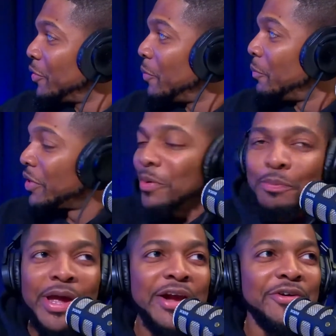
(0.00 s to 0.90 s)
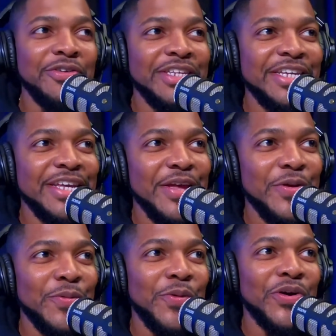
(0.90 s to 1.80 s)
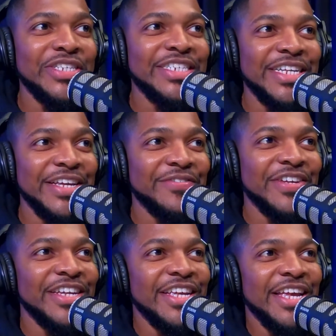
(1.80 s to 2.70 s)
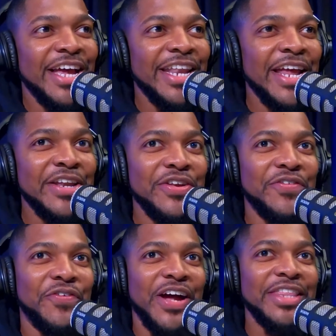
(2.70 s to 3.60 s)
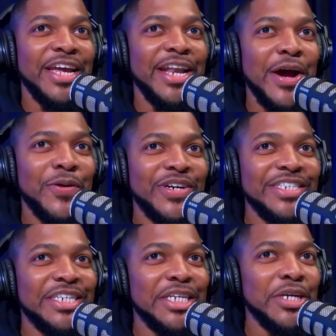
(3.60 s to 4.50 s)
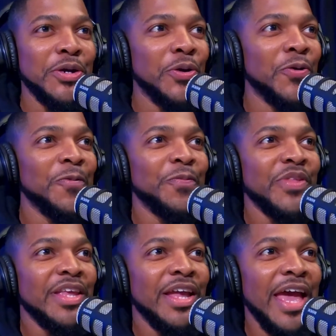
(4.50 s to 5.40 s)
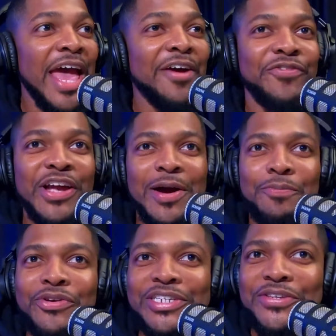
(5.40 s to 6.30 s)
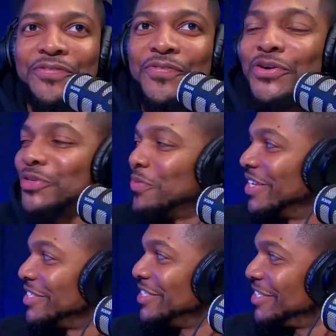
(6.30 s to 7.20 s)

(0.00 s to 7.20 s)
but apparently it wasn't giving, and I didn't find that out until after I preached the first message.